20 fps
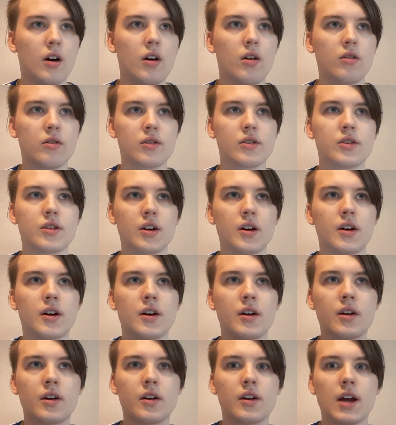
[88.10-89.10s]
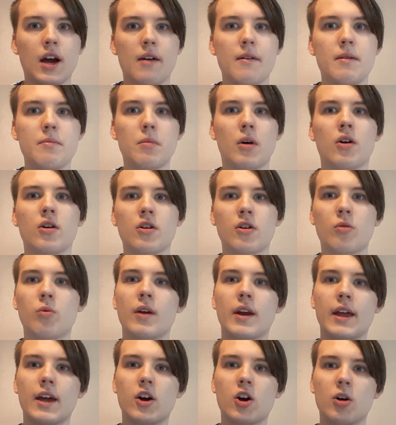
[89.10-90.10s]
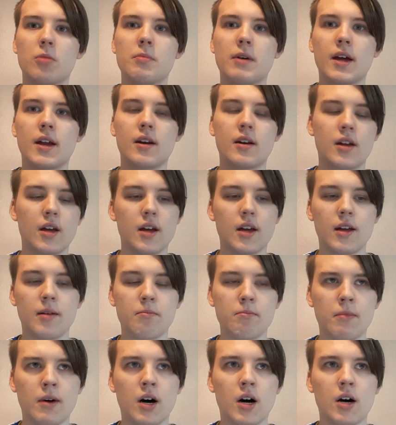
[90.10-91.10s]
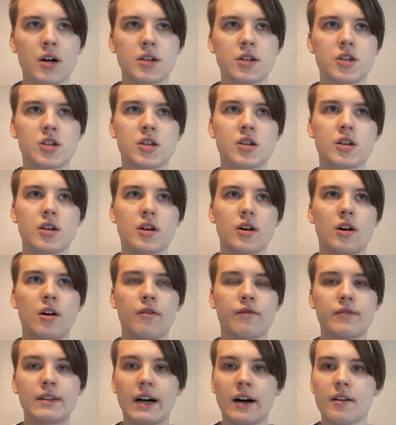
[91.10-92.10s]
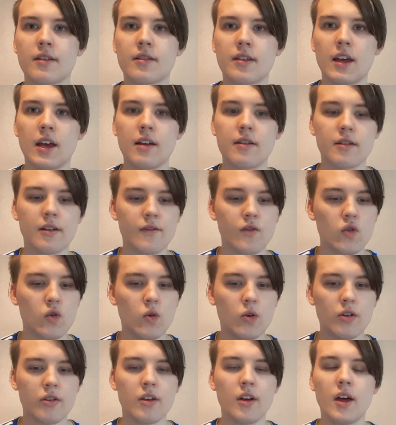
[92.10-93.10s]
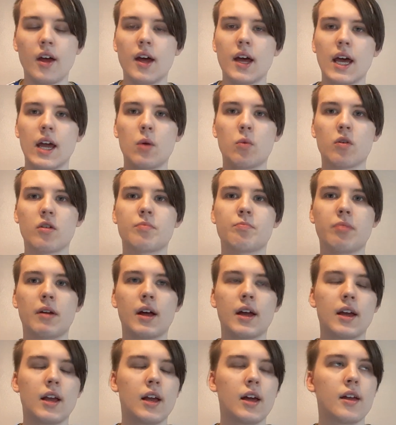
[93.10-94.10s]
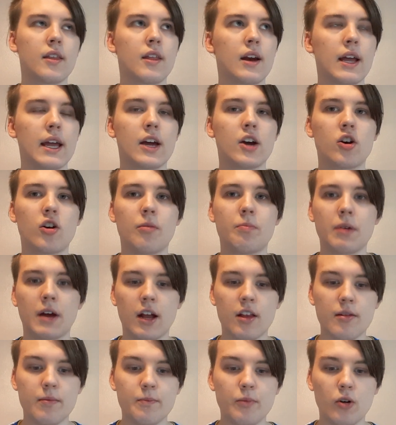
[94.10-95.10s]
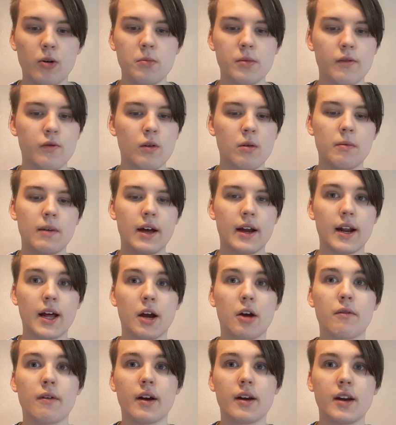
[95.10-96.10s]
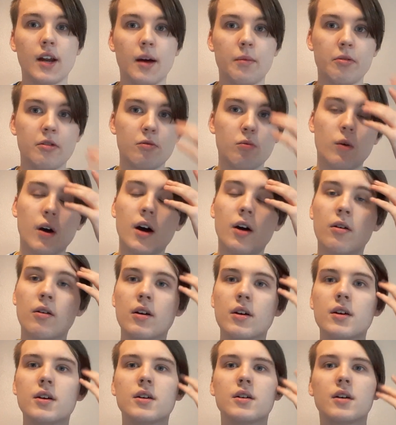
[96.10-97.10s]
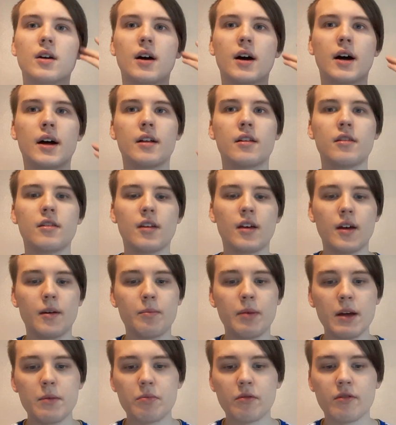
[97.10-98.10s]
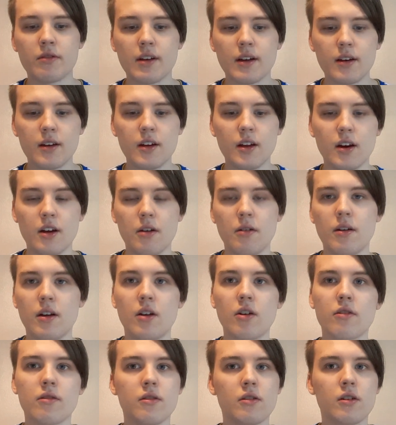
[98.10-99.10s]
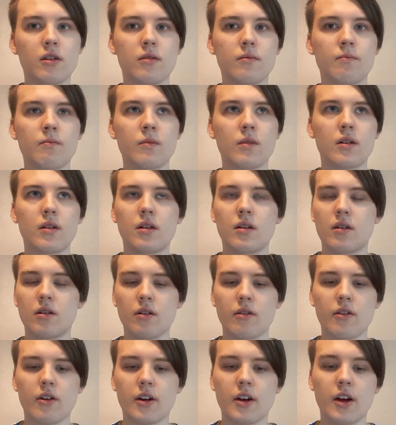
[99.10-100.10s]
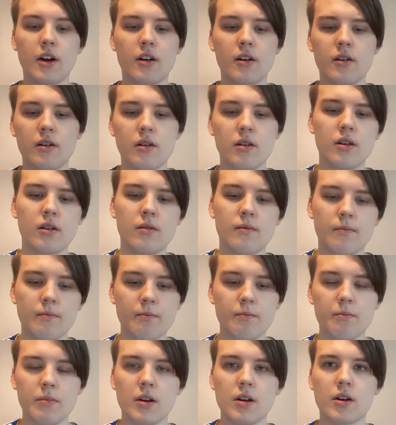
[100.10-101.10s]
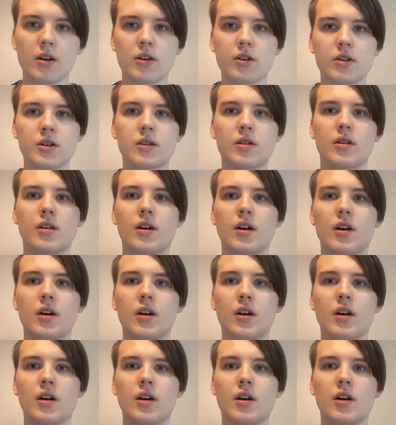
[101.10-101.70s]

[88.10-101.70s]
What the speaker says: under Gary Monk when he came in March of that season. Of course, he was playing in the League Cup against Bournemouth when we had Harry Redknapp as well. And people said, you know, he looks like he can be a good